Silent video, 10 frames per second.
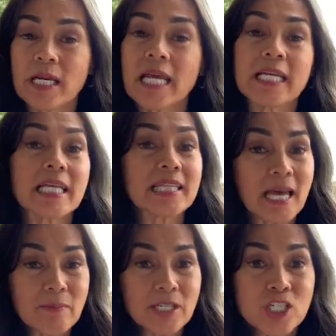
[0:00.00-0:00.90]
And I
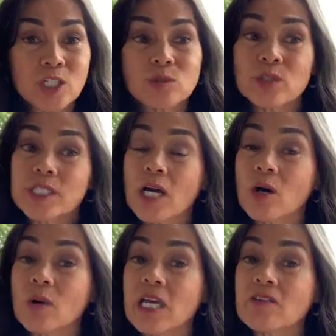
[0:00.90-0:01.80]
let my children
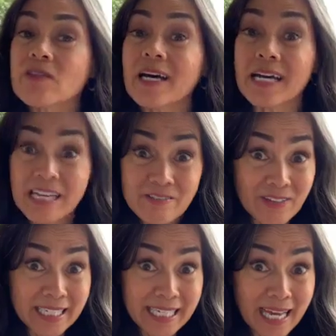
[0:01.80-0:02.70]
know if I
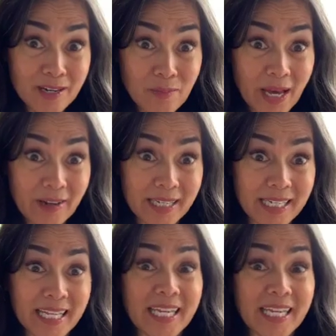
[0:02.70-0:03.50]
find out about it